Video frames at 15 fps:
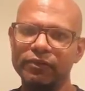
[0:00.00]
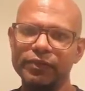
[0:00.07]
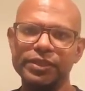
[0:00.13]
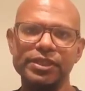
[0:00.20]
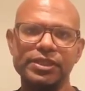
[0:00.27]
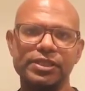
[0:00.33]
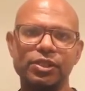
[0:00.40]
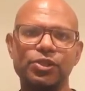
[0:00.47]
which
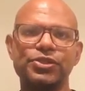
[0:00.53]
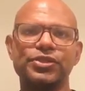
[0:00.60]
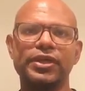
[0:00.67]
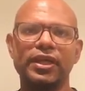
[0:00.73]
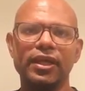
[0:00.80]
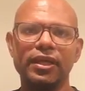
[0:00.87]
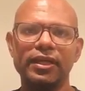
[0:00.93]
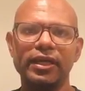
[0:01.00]
is the
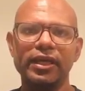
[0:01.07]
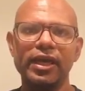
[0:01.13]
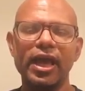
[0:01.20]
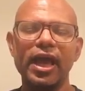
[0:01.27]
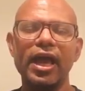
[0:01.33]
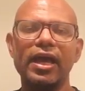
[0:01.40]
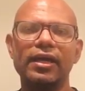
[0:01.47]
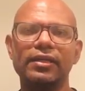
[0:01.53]
Australia Day,
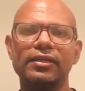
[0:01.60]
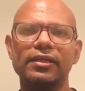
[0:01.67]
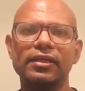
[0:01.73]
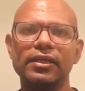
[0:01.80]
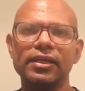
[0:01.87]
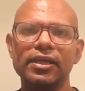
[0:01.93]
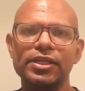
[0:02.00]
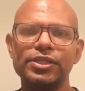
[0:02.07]
at
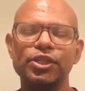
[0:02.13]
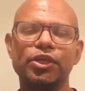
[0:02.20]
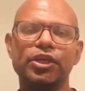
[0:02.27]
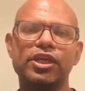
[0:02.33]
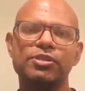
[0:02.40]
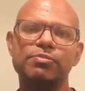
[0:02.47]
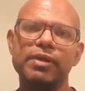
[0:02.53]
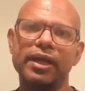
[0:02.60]

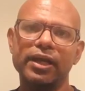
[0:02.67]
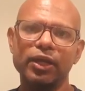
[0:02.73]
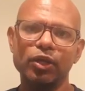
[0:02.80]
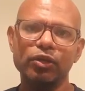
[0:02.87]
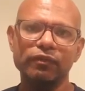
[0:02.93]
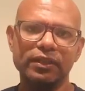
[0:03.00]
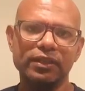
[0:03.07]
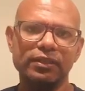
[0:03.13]
Jonas Bradley
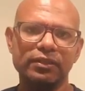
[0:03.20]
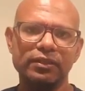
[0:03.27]
Oval.